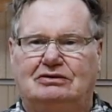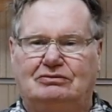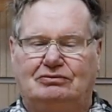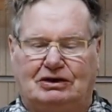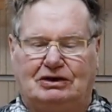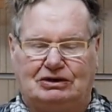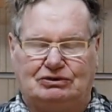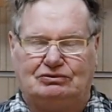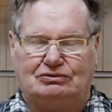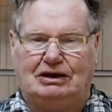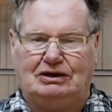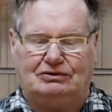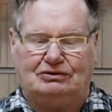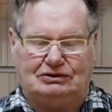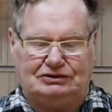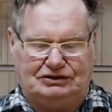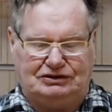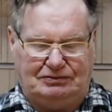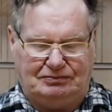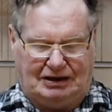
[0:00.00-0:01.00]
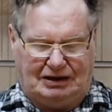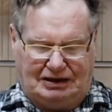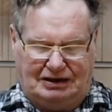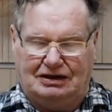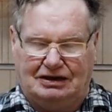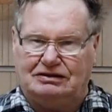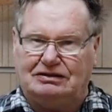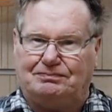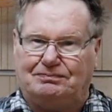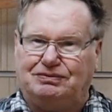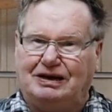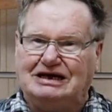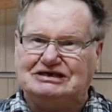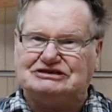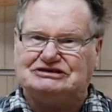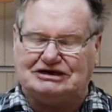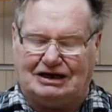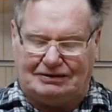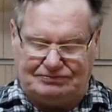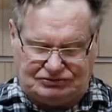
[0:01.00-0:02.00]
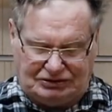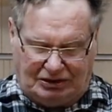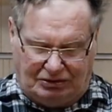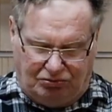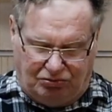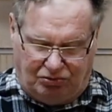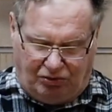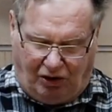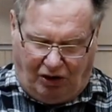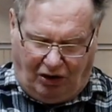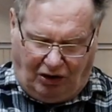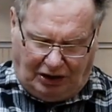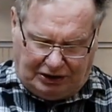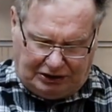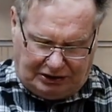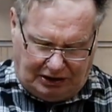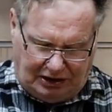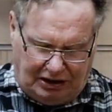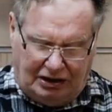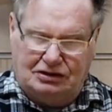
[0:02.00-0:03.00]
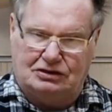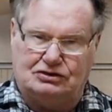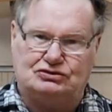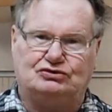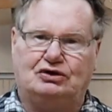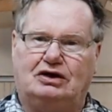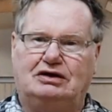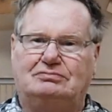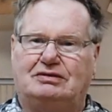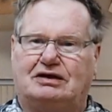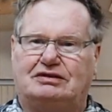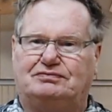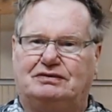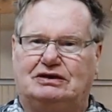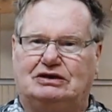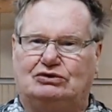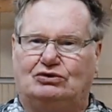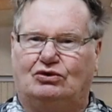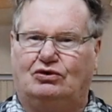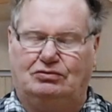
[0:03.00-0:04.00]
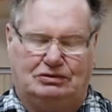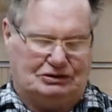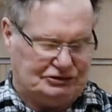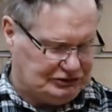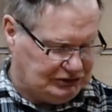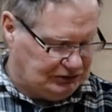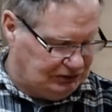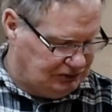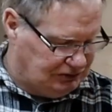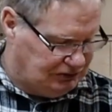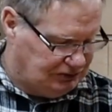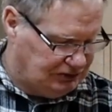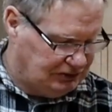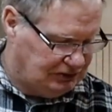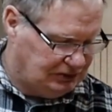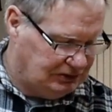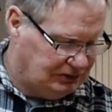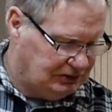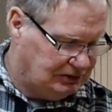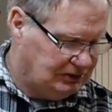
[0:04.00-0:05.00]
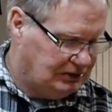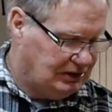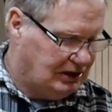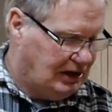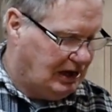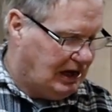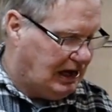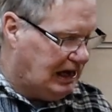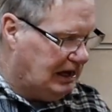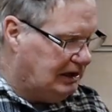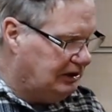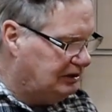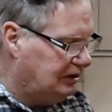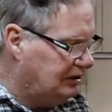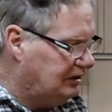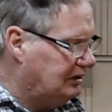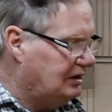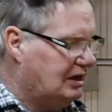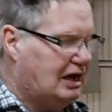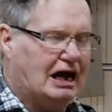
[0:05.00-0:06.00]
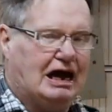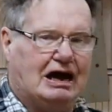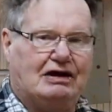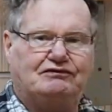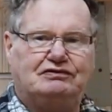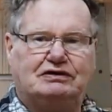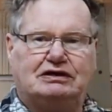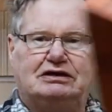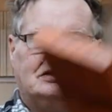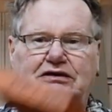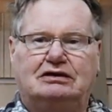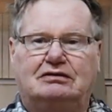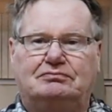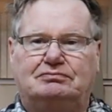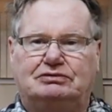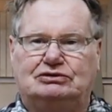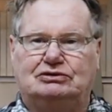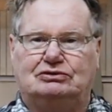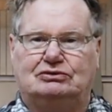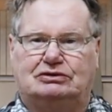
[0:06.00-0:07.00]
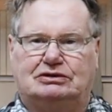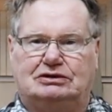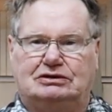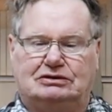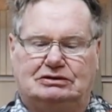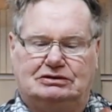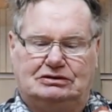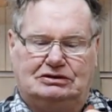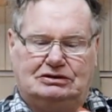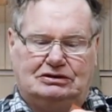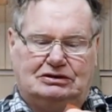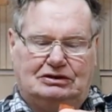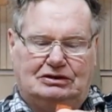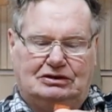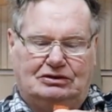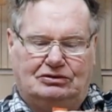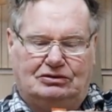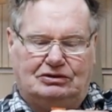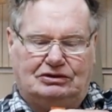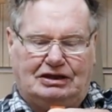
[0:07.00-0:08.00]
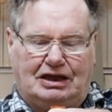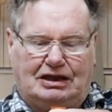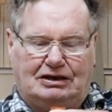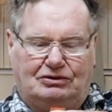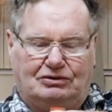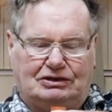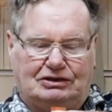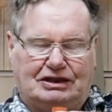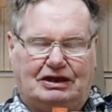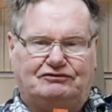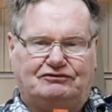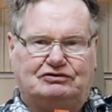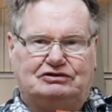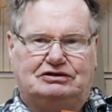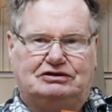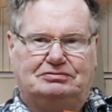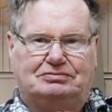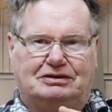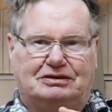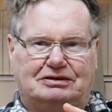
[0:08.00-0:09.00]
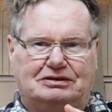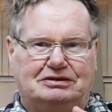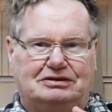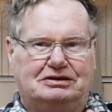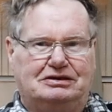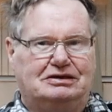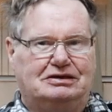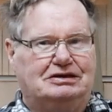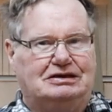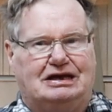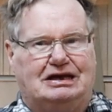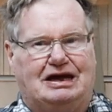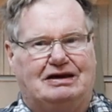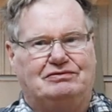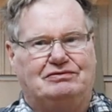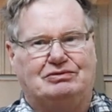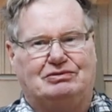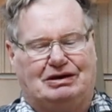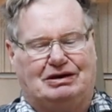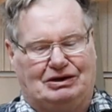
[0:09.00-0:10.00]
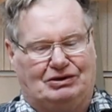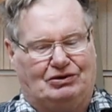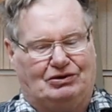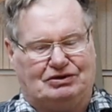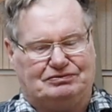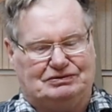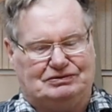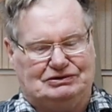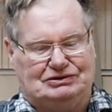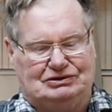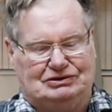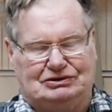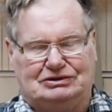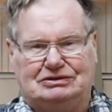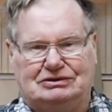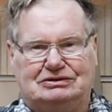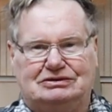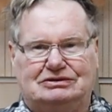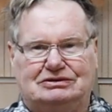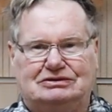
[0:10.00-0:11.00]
What a great looking timber. The planks come so wide. The tree must be enormous. And African Padauk. Look at that for timber. Everyone likes Padauk.